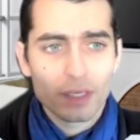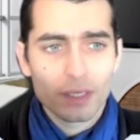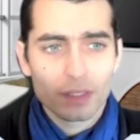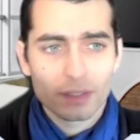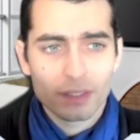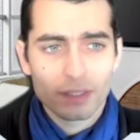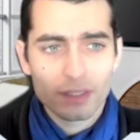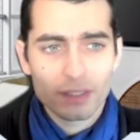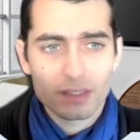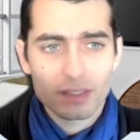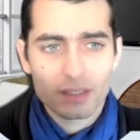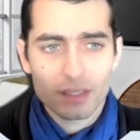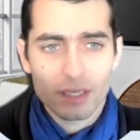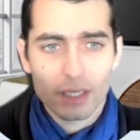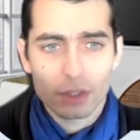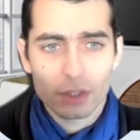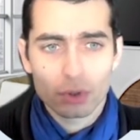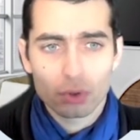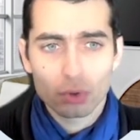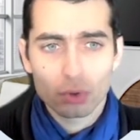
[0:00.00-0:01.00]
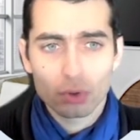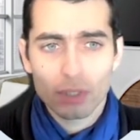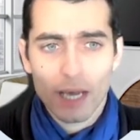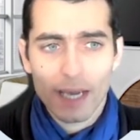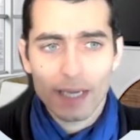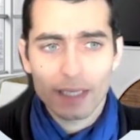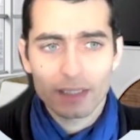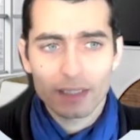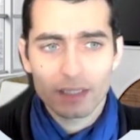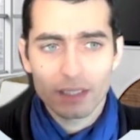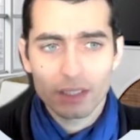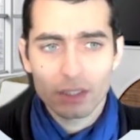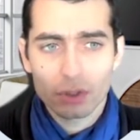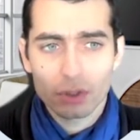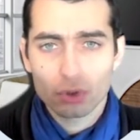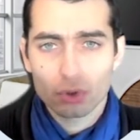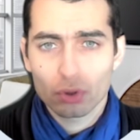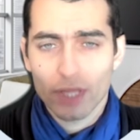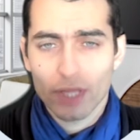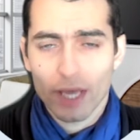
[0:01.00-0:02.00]
this tool ID
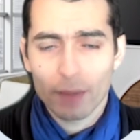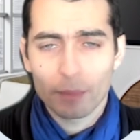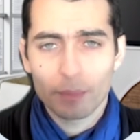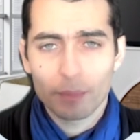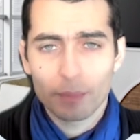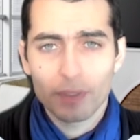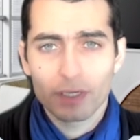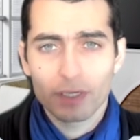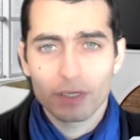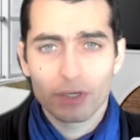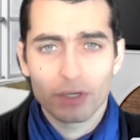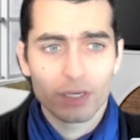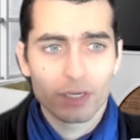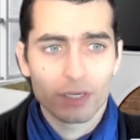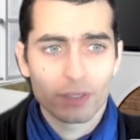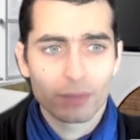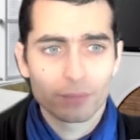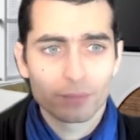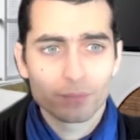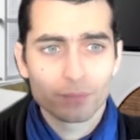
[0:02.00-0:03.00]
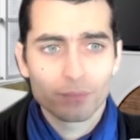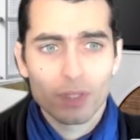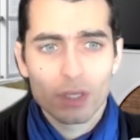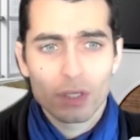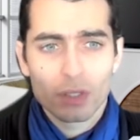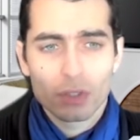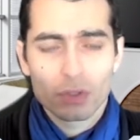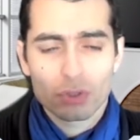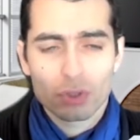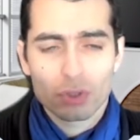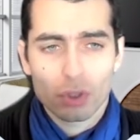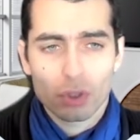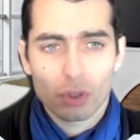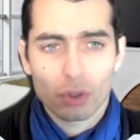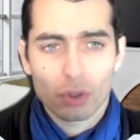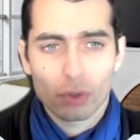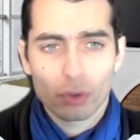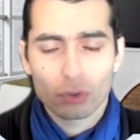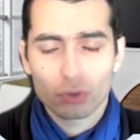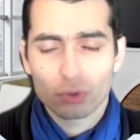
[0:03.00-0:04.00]
should appear here. So
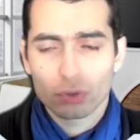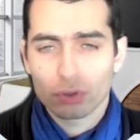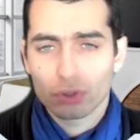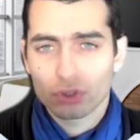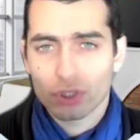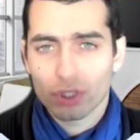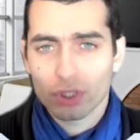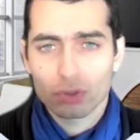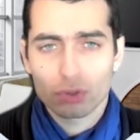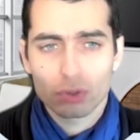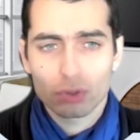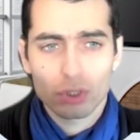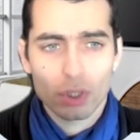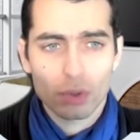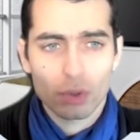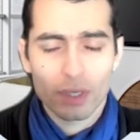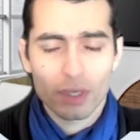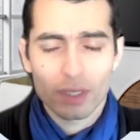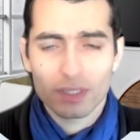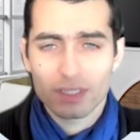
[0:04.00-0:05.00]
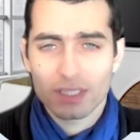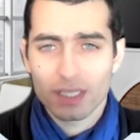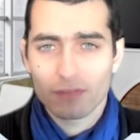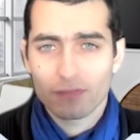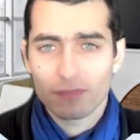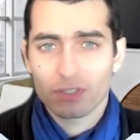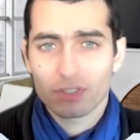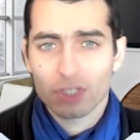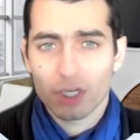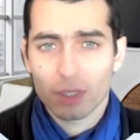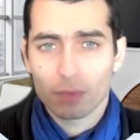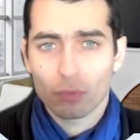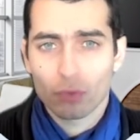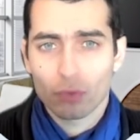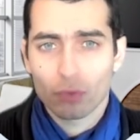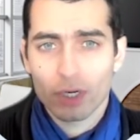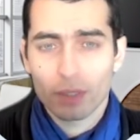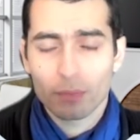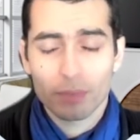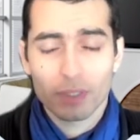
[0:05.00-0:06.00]
you should just save it
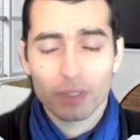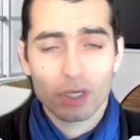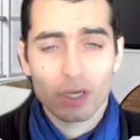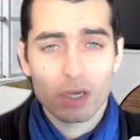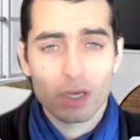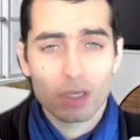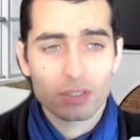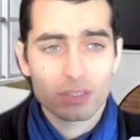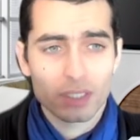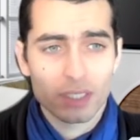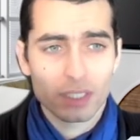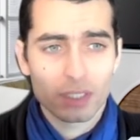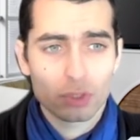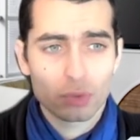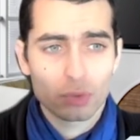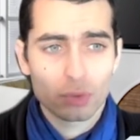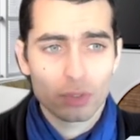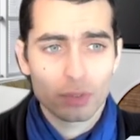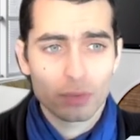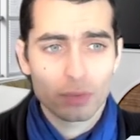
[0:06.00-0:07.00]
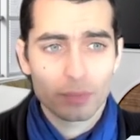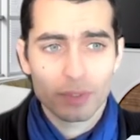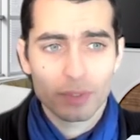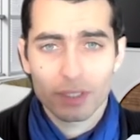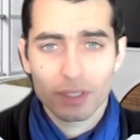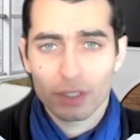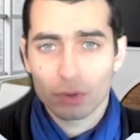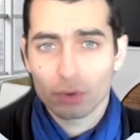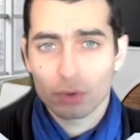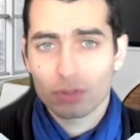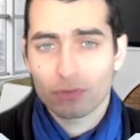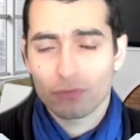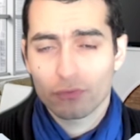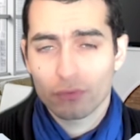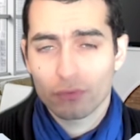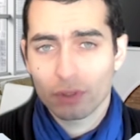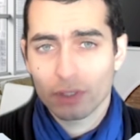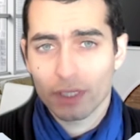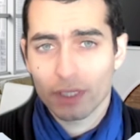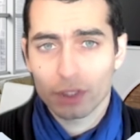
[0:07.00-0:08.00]
somewhere because it will be useful
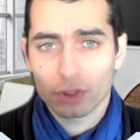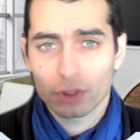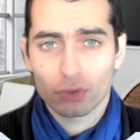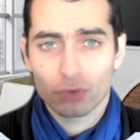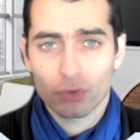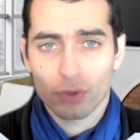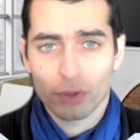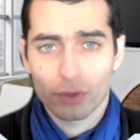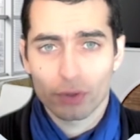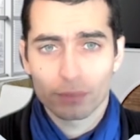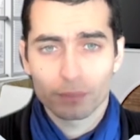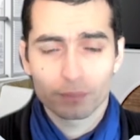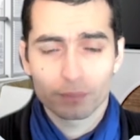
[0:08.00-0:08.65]
later on.